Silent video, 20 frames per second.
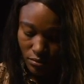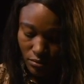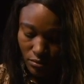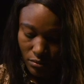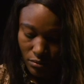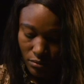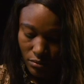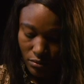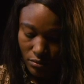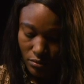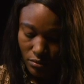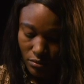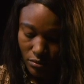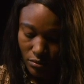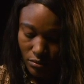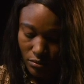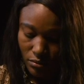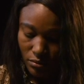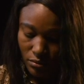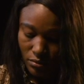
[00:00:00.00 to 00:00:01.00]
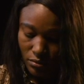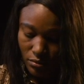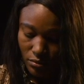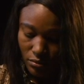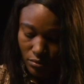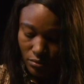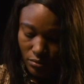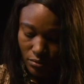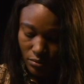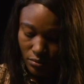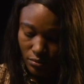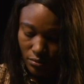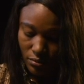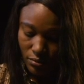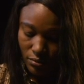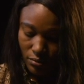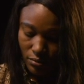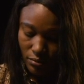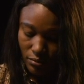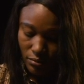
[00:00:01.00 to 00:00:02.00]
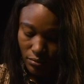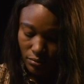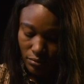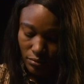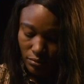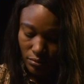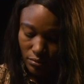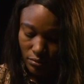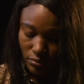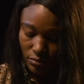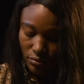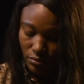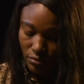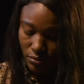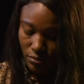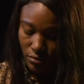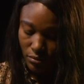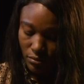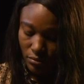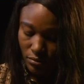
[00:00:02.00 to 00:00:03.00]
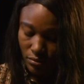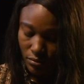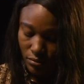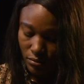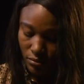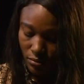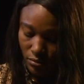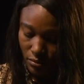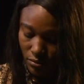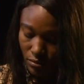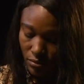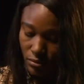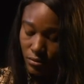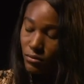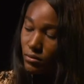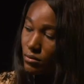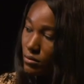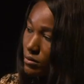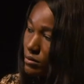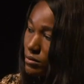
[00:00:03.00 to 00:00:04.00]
The person shown says nothing.